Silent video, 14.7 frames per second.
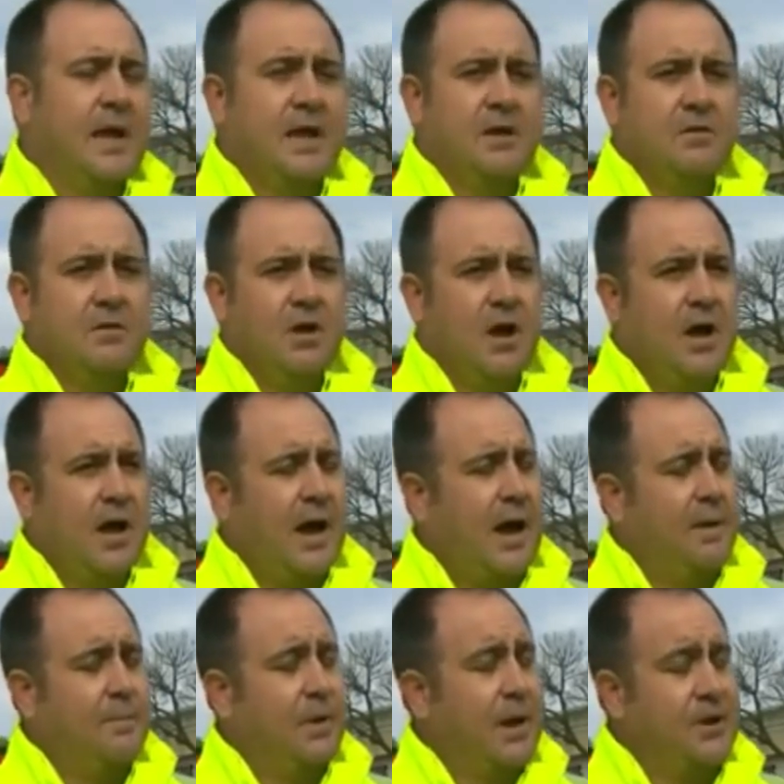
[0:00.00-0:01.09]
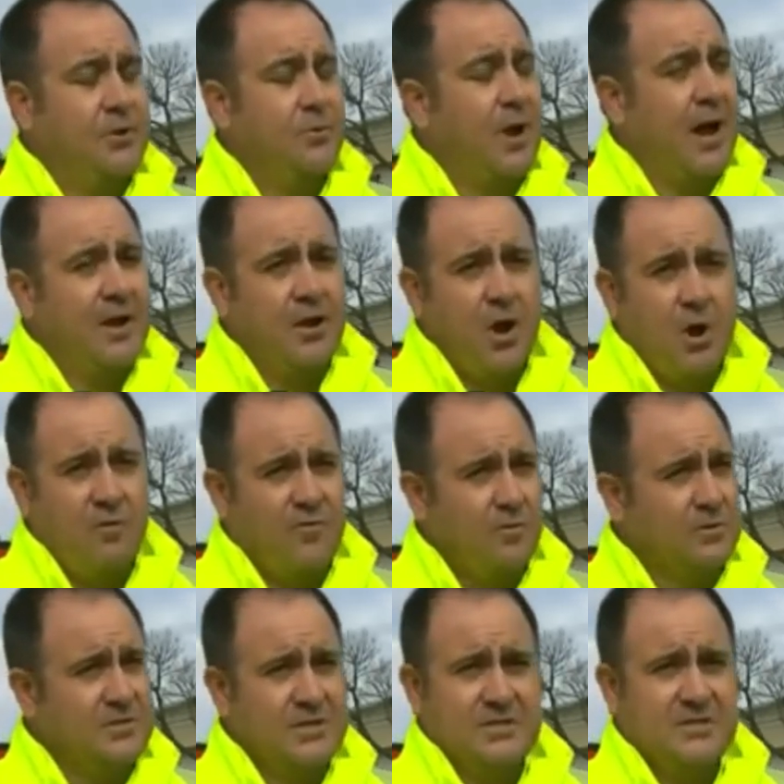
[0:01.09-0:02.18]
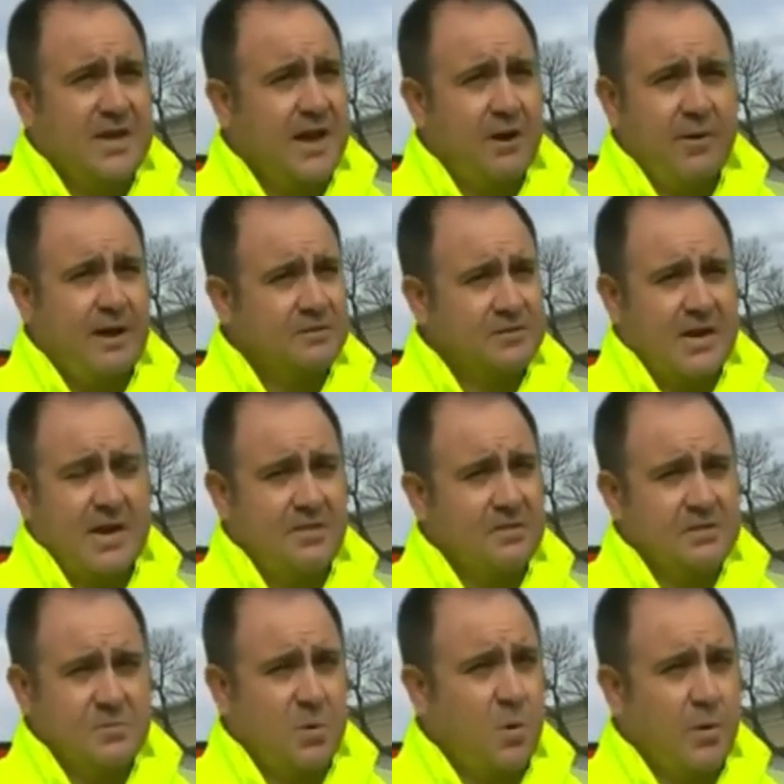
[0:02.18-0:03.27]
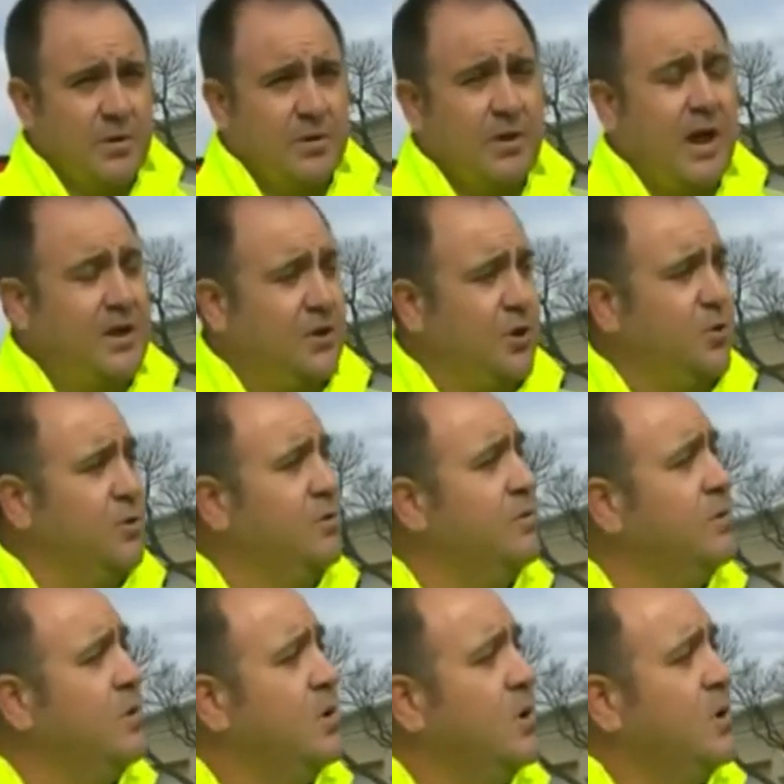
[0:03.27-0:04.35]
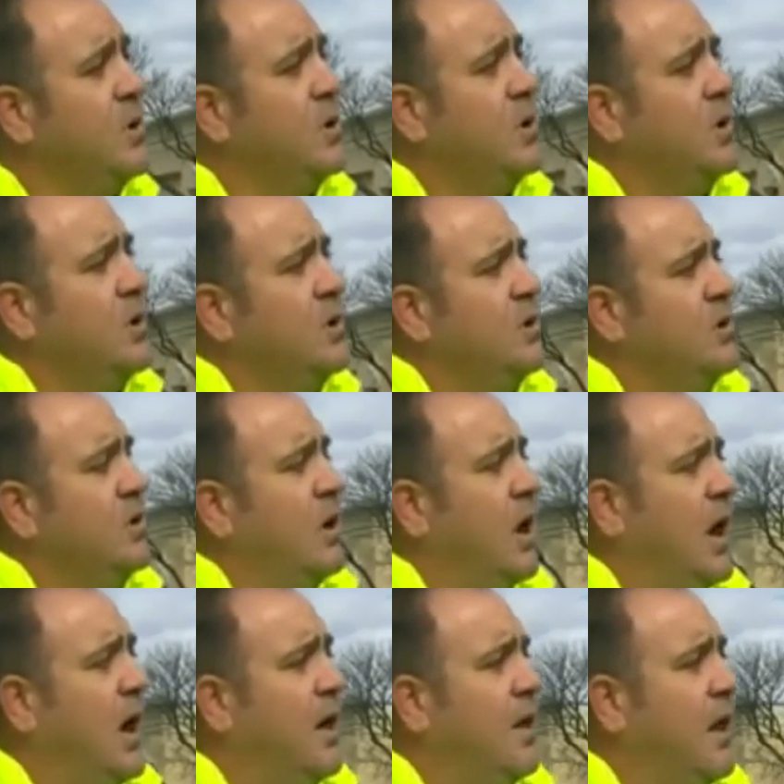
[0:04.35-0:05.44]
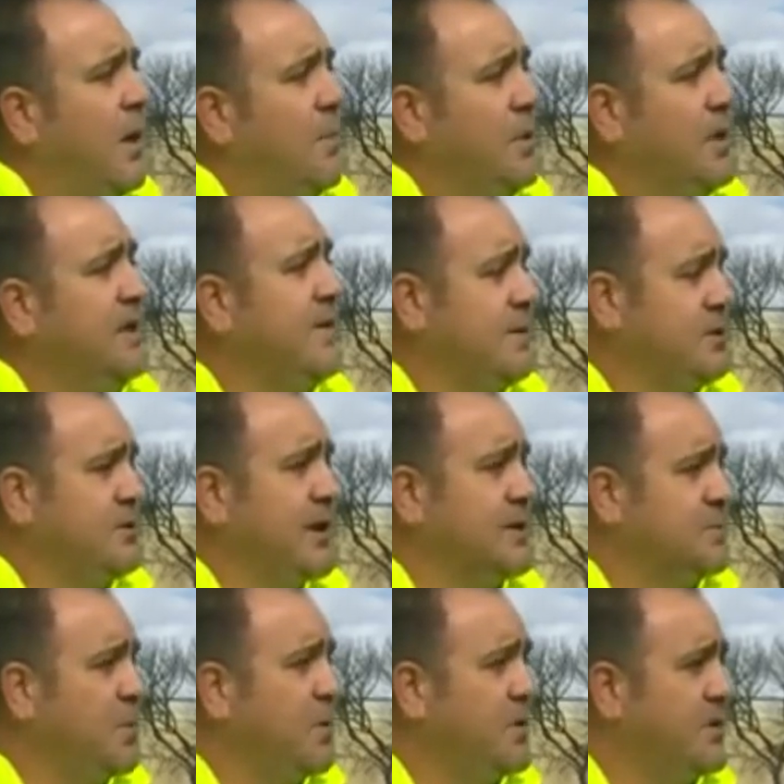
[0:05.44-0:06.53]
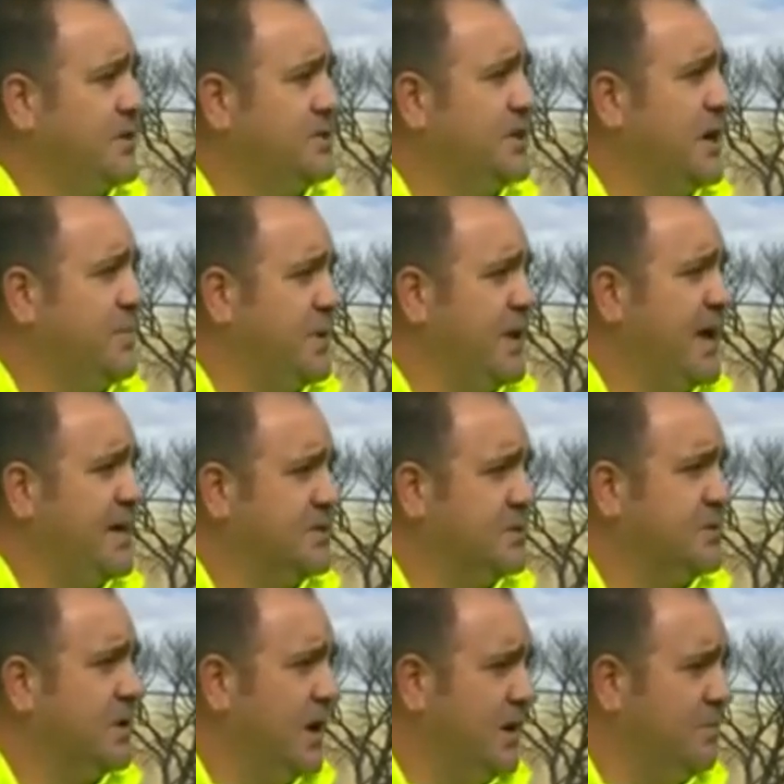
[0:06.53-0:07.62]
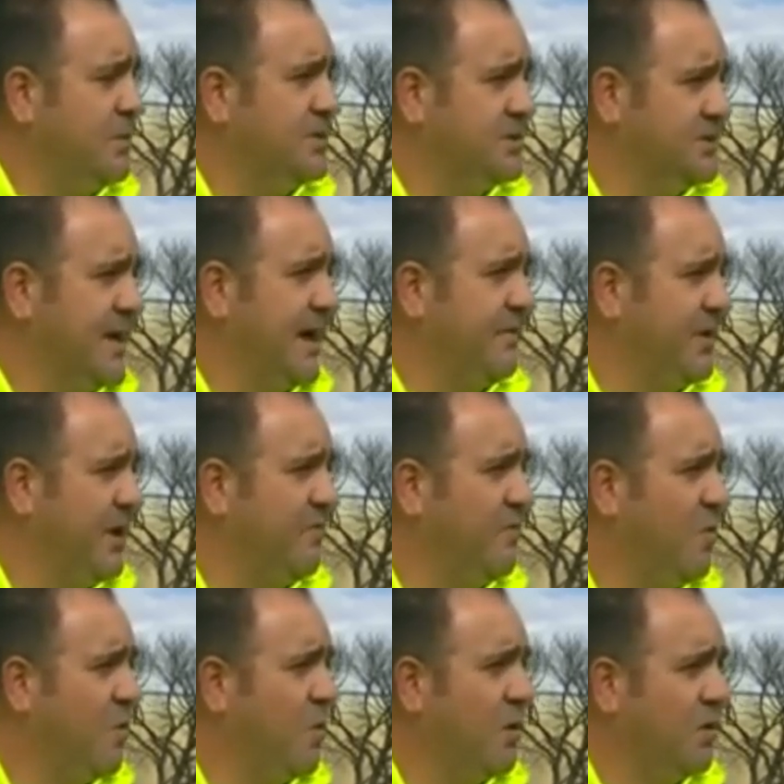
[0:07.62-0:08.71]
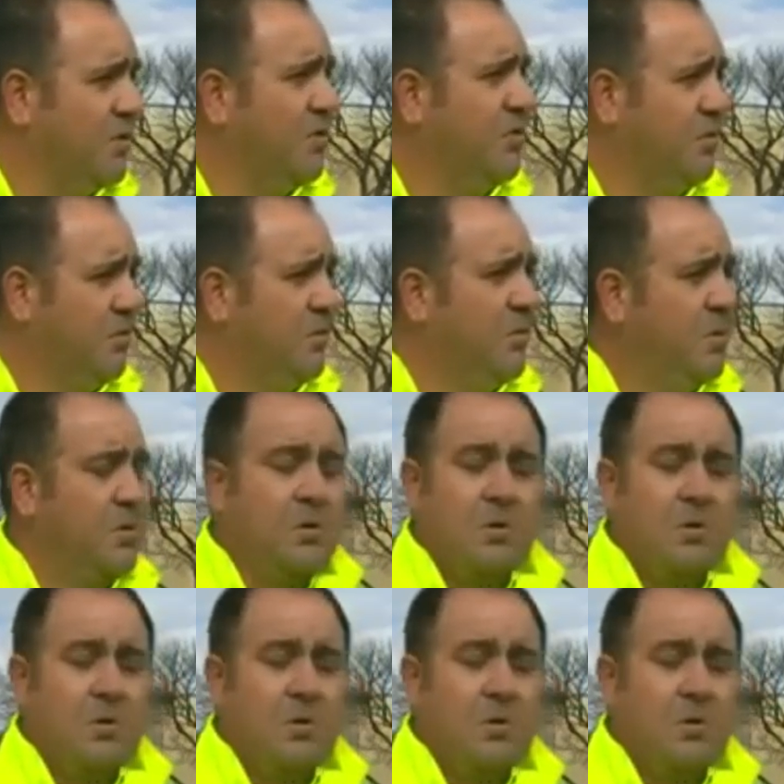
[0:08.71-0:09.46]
church? Again, uh, I, I do not know if it was inside or outside at this point. I do. Where they were transported? Uh, I believe they were transported to J P S, uh, which is downtown Fort Worth.